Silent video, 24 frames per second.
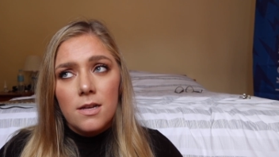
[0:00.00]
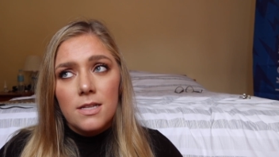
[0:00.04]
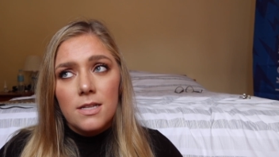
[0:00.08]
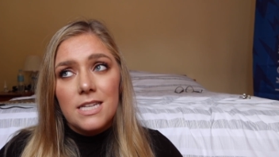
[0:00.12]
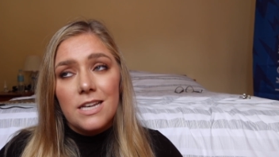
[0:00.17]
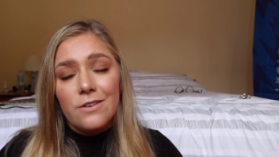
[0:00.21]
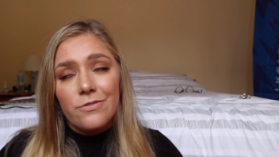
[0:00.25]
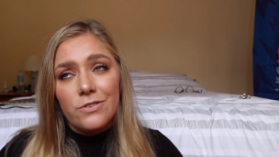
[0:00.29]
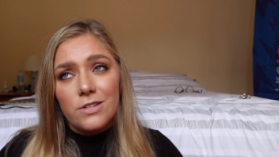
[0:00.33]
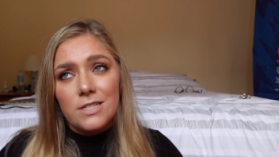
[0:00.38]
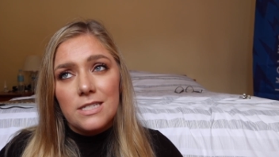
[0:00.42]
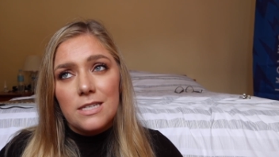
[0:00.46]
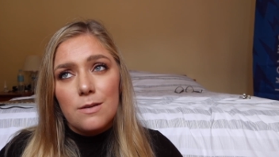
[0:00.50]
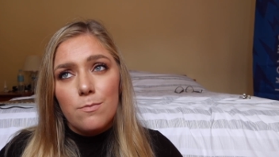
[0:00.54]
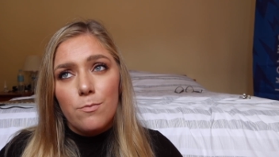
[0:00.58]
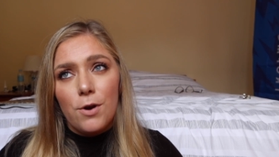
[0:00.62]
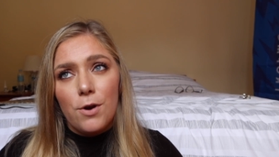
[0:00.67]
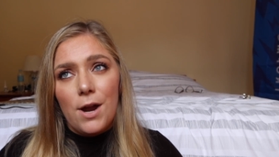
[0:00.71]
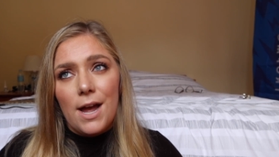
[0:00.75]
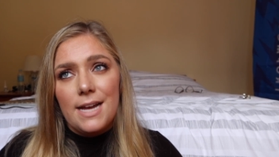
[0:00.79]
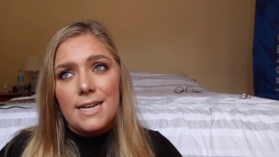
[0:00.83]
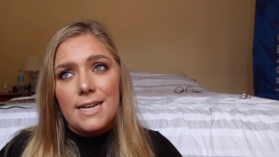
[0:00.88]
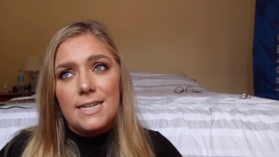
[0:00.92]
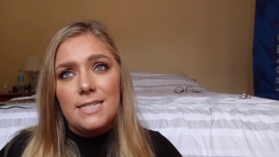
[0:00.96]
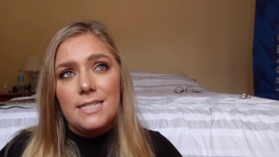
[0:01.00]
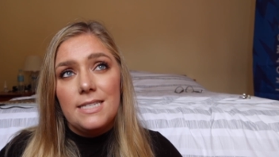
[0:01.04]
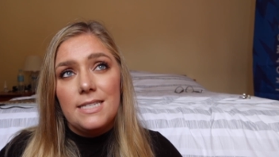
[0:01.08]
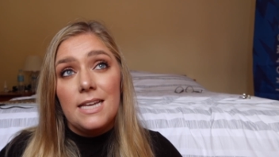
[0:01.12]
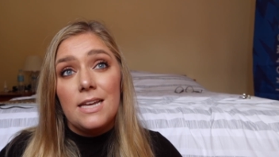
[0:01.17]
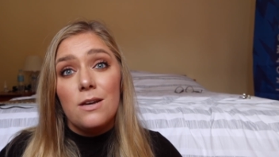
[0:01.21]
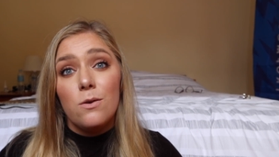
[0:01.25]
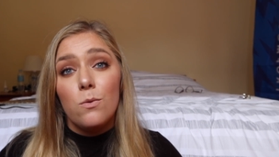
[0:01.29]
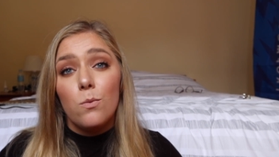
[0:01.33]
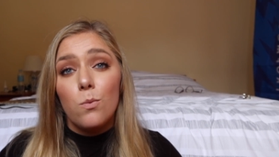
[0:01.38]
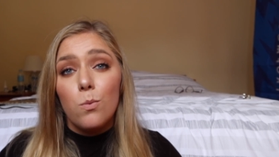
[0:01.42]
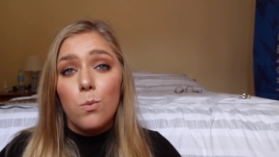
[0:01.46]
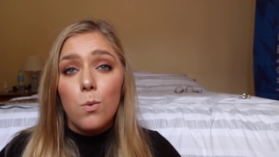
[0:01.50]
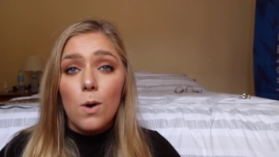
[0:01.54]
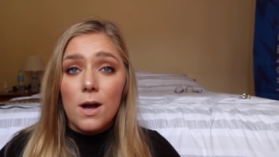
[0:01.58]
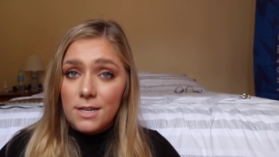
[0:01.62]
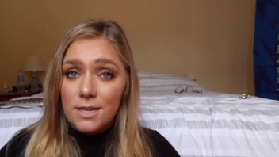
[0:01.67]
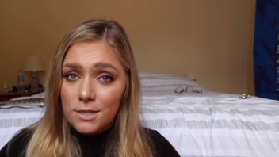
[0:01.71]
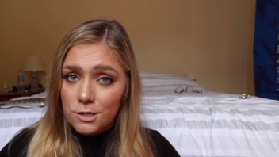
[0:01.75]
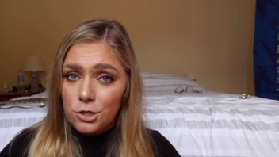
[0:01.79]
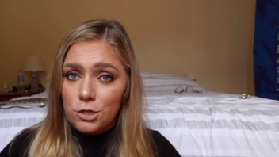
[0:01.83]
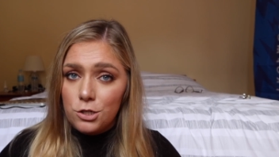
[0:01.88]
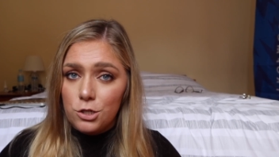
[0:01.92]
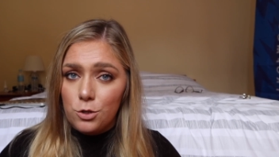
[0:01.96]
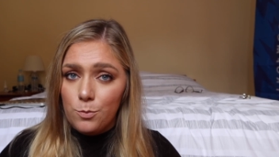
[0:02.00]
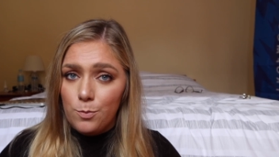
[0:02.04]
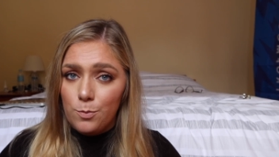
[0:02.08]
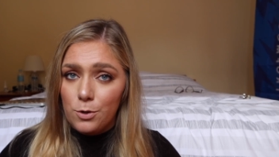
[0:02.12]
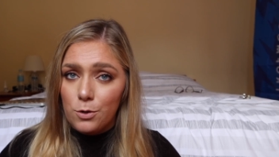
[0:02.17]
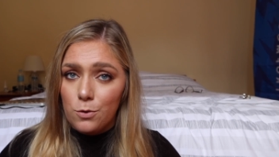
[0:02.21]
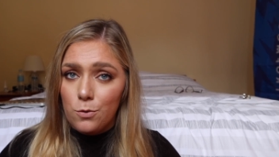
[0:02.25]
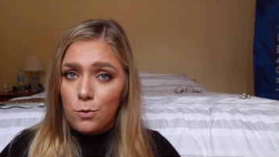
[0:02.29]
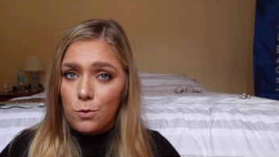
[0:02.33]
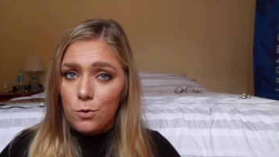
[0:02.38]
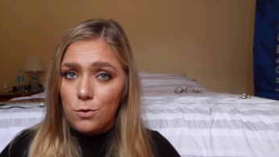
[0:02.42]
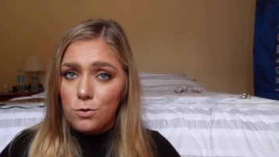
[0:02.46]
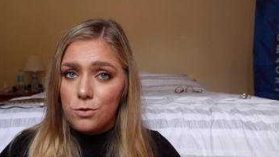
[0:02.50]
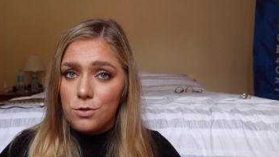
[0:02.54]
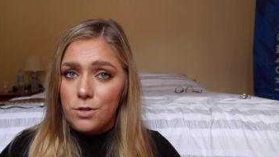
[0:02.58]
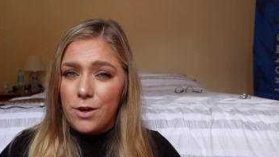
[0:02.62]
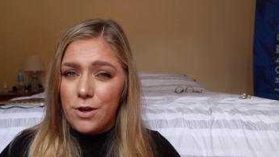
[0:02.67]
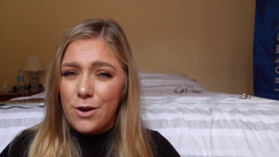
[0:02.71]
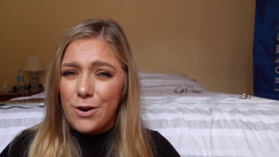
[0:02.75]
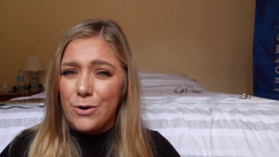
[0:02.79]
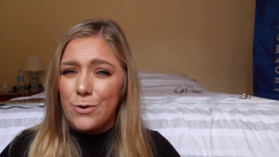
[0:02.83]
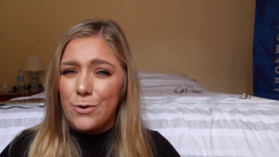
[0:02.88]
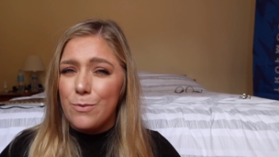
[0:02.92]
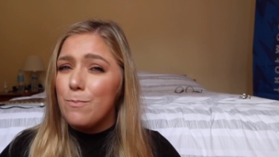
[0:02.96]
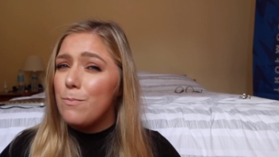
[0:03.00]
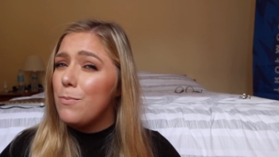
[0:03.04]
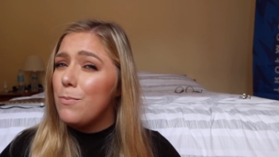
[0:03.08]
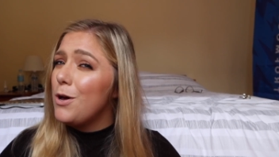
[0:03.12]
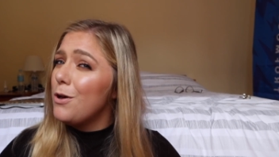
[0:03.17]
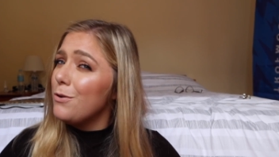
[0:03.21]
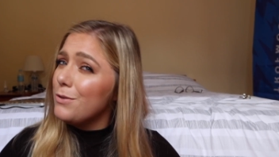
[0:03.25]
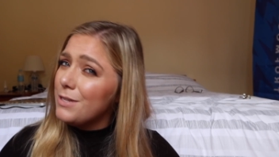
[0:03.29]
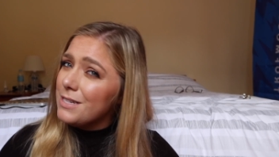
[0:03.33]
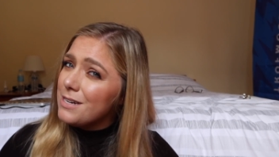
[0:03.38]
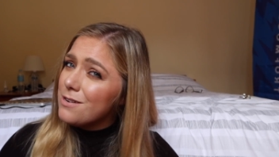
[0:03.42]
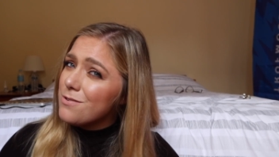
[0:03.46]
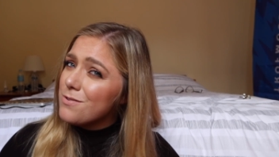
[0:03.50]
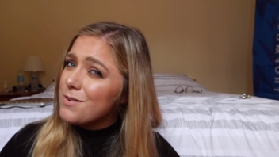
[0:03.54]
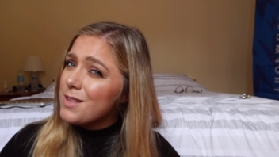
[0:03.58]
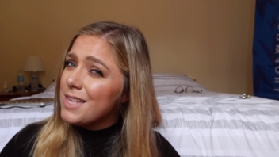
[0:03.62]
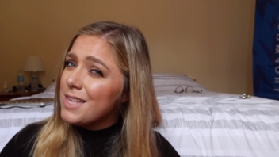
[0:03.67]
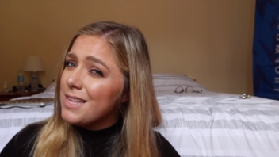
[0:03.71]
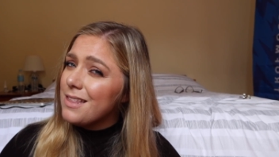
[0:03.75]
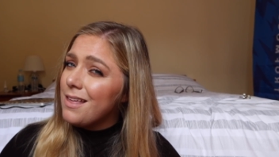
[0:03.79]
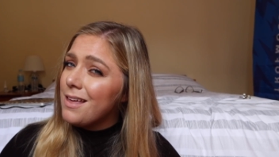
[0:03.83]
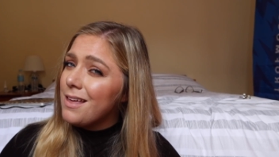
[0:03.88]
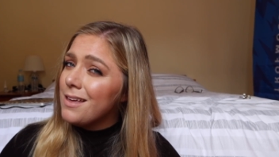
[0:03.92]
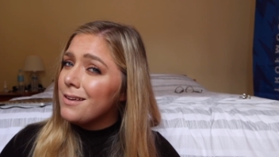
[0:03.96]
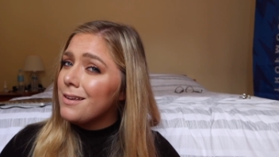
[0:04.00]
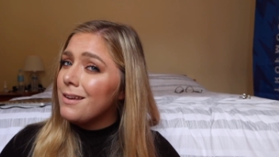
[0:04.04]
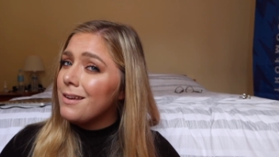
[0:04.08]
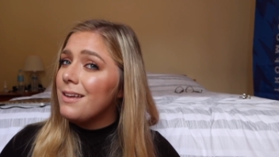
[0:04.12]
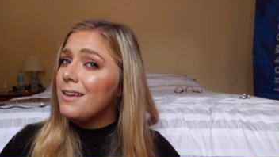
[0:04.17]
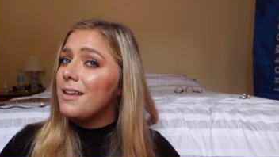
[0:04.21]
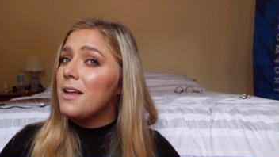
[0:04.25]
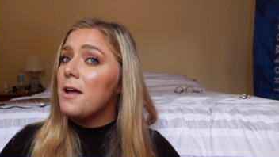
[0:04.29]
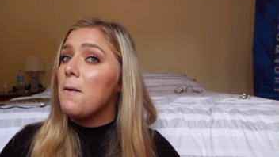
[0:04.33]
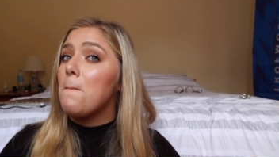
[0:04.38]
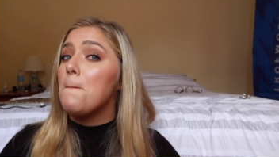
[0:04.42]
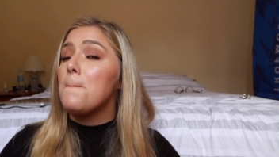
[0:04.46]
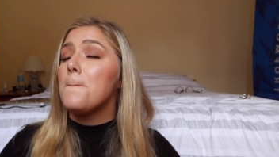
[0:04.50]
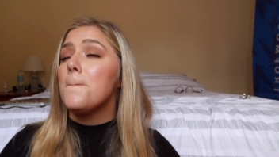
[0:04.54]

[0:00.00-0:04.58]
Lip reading: difference in price. It was super cool though. Bo didn't really like it.